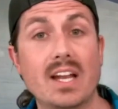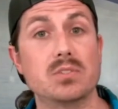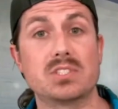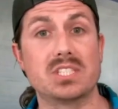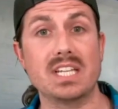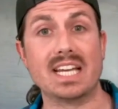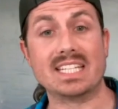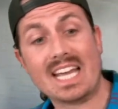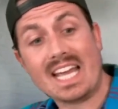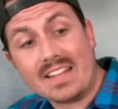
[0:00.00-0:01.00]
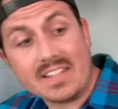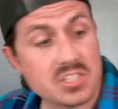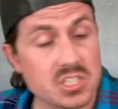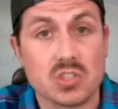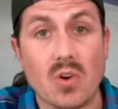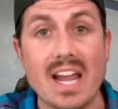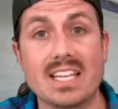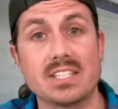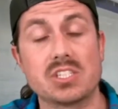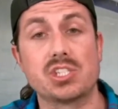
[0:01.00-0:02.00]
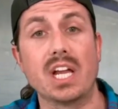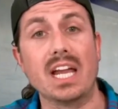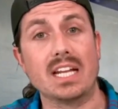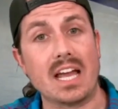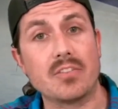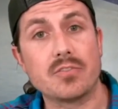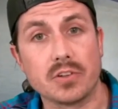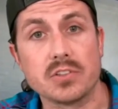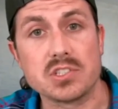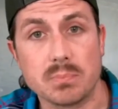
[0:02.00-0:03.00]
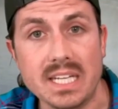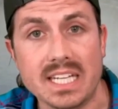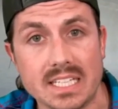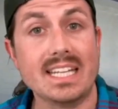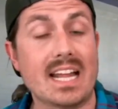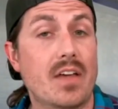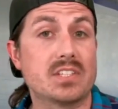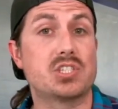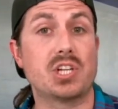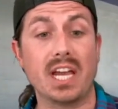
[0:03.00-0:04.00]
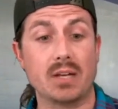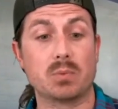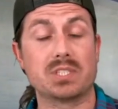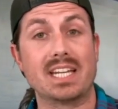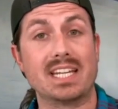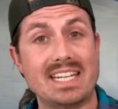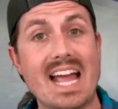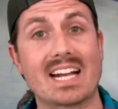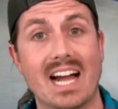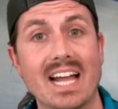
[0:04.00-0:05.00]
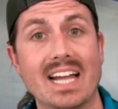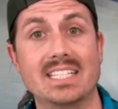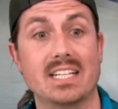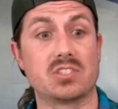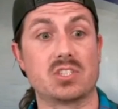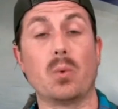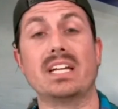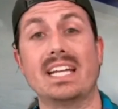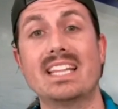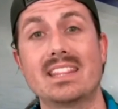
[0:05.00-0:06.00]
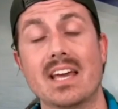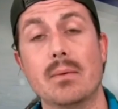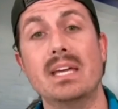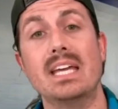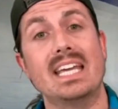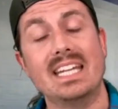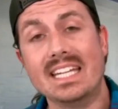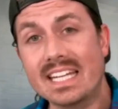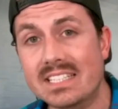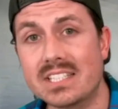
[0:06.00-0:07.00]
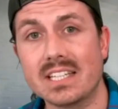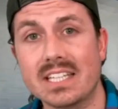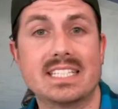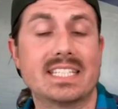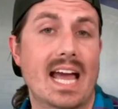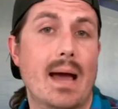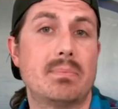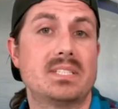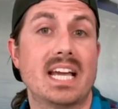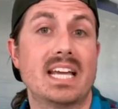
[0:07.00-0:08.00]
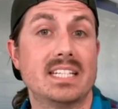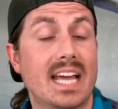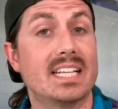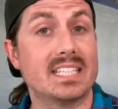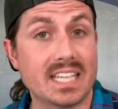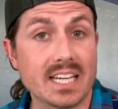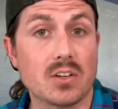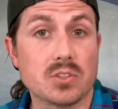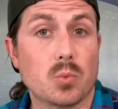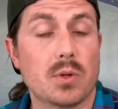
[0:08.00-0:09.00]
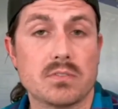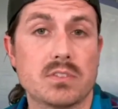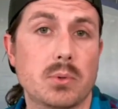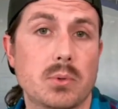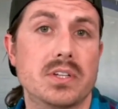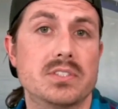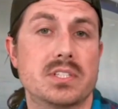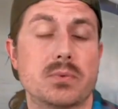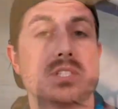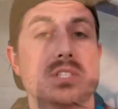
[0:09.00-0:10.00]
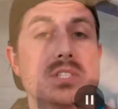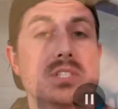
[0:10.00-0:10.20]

don't see it, and they strike this chain at full speed. Now, this chain was at neck height, and so when it hit them, it instantly decapitated and killed one of the boys. It was a